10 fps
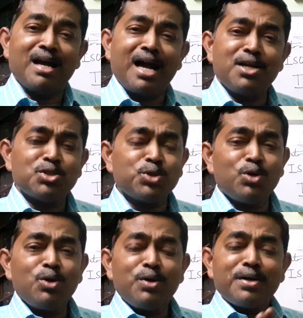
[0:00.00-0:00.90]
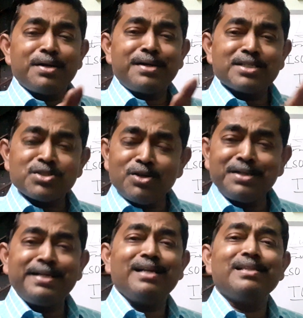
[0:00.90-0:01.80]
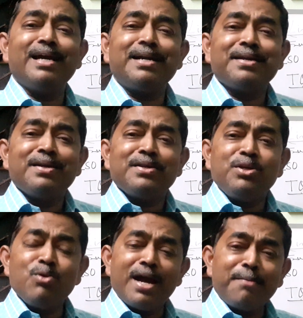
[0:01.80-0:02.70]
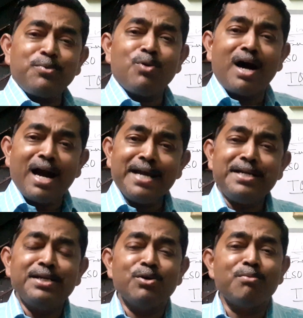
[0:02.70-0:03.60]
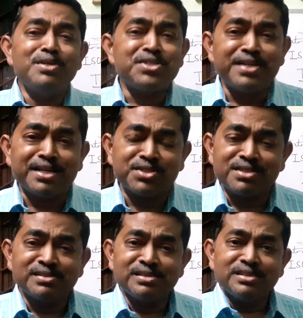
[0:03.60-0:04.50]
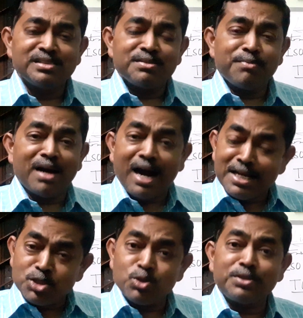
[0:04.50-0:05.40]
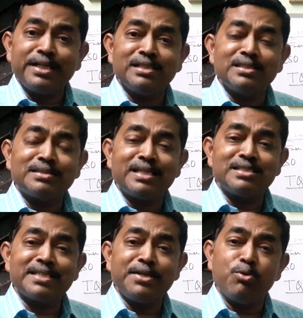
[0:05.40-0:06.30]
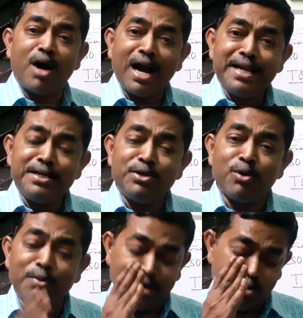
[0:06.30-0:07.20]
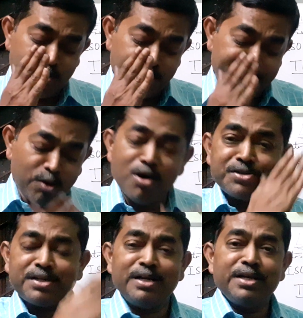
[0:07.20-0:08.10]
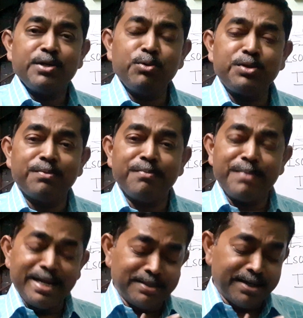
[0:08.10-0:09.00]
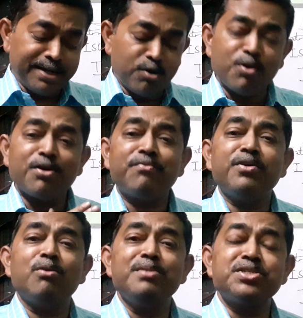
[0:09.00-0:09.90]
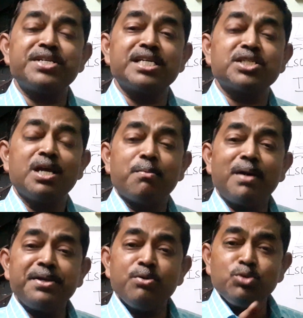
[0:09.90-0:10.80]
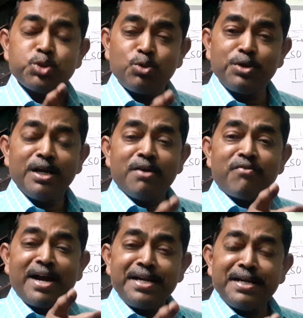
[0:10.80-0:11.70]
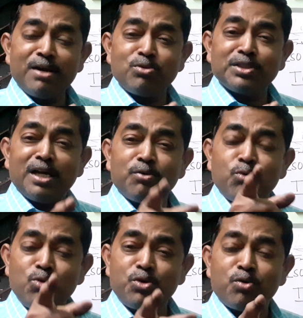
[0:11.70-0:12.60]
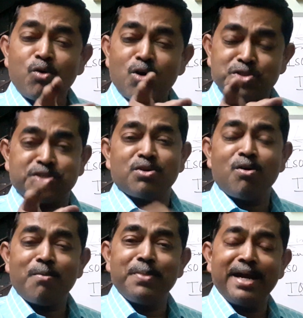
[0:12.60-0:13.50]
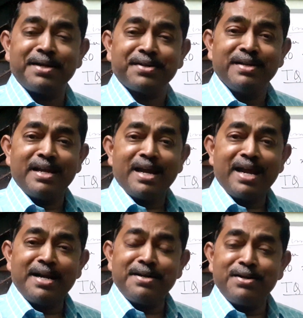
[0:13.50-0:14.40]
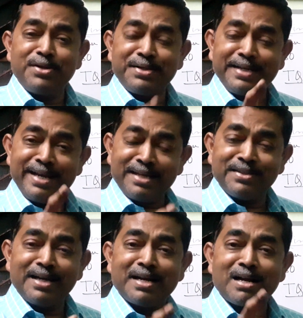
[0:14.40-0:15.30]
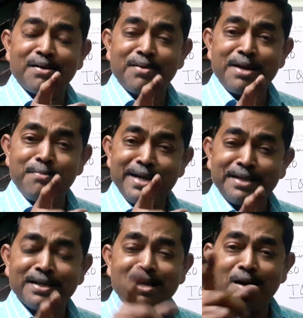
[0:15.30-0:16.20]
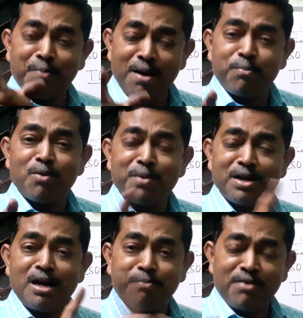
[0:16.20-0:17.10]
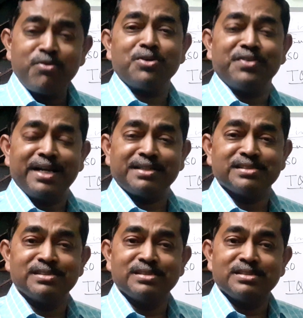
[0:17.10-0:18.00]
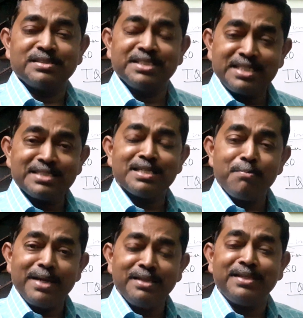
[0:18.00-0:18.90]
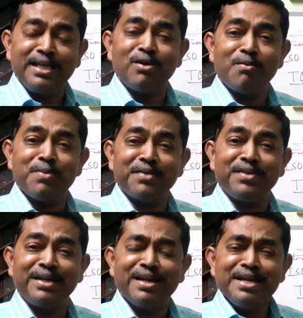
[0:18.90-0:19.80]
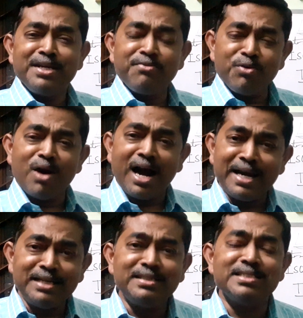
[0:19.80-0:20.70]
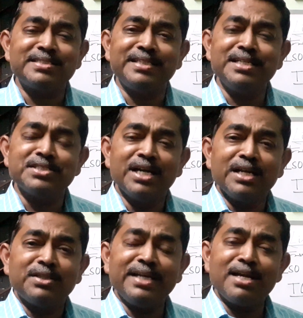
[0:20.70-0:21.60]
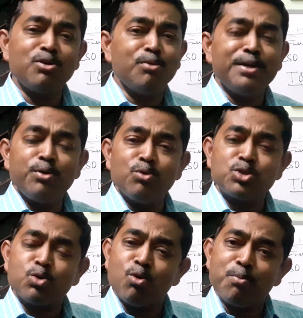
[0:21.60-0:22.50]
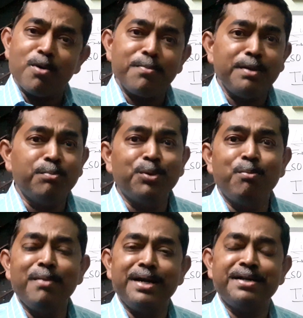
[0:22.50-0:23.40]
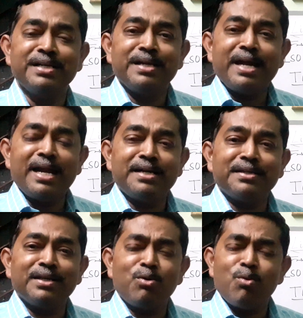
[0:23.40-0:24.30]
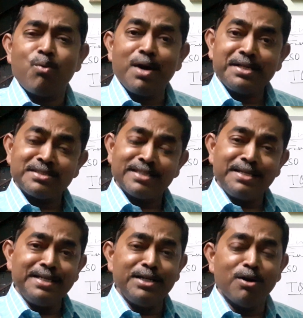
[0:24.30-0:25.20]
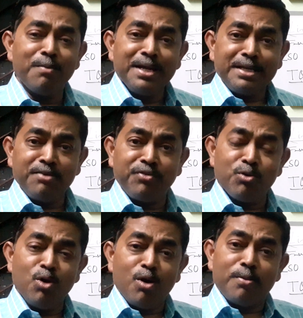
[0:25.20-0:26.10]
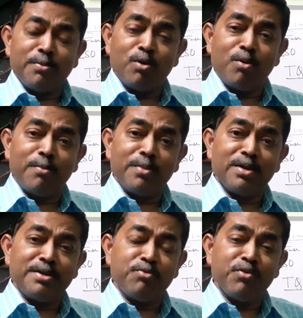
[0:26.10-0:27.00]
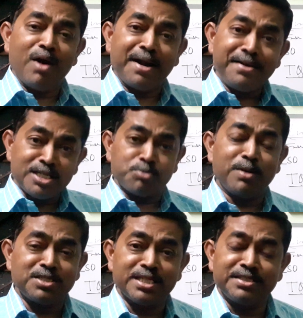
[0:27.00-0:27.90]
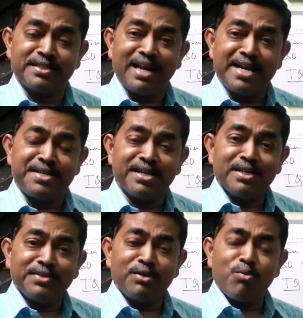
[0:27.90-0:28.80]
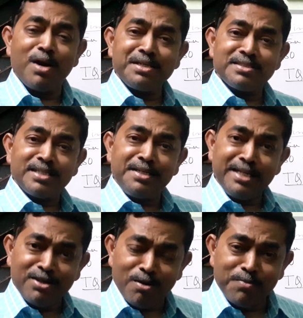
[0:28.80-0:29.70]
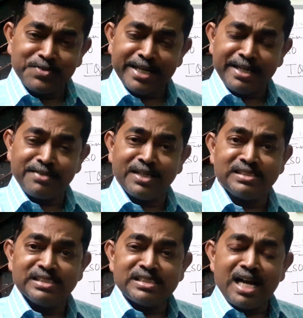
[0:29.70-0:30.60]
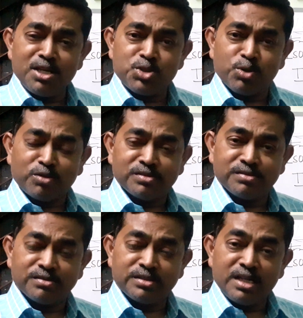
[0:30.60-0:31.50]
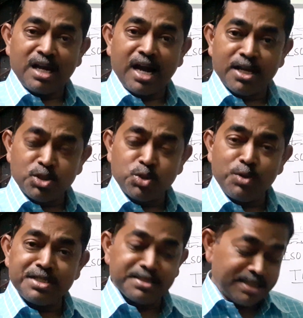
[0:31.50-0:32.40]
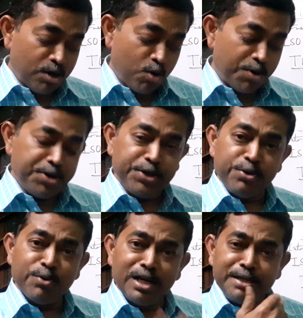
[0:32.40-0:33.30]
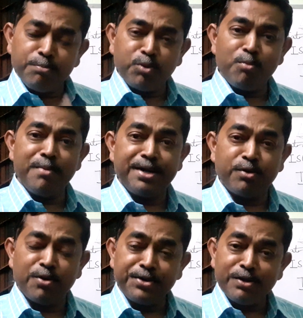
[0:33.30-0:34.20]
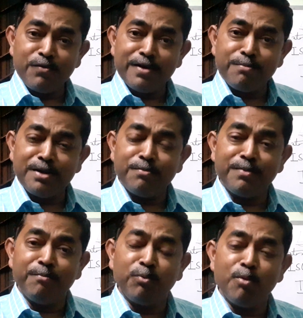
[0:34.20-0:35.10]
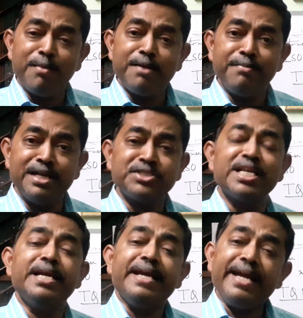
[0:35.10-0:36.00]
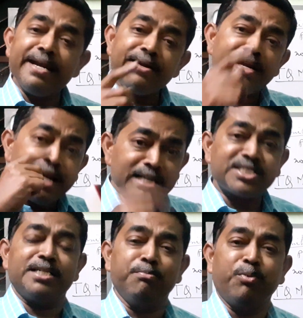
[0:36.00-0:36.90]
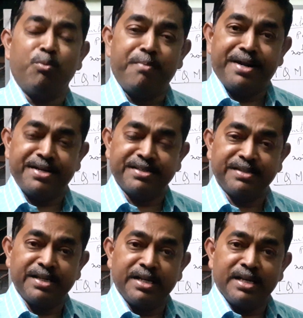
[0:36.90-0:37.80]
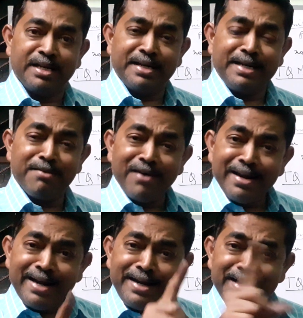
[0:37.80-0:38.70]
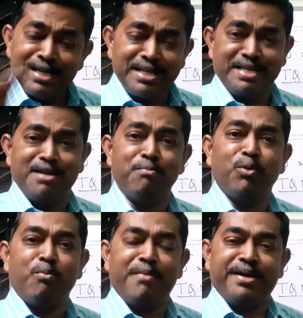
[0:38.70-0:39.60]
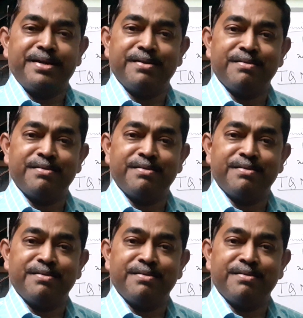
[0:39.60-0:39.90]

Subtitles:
I also does not tell that you have to hide your mistakes. I also tells that you hide you record, you make the record of your mistakes, but you should find out the root cause of that, and take that and make the proper kappa for that. This is the main thing of the thing. If you hide these things, there will be no scope of improvement. And what is the need of, if you 100% right, then what is the need of taking the ISO? ISO is the continual improvement. Continual improvement means endless improvement, never ending improvement.